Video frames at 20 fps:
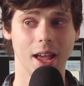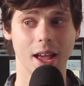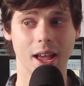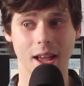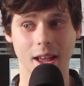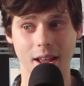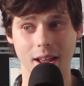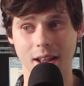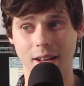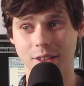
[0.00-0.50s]

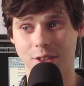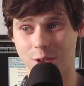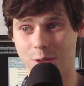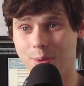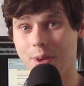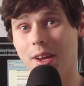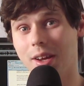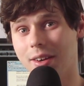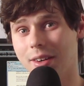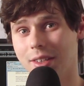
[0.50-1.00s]
And
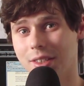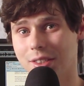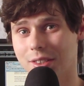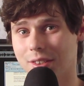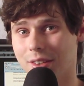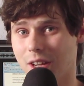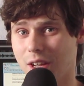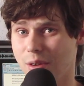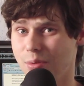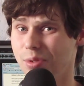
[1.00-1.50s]
to be
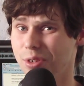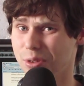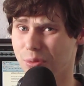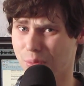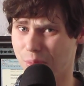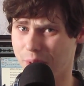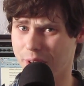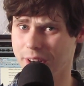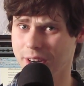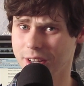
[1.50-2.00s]
honest, I was
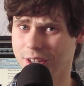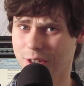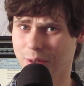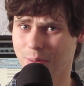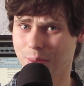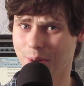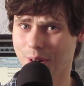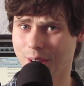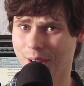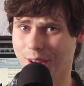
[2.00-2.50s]
pretty
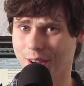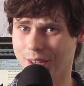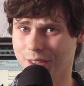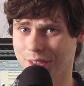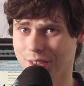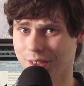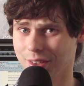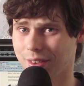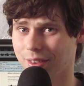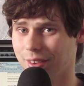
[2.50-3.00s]

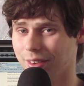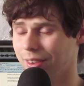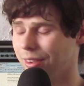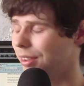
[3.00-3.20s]
surprised.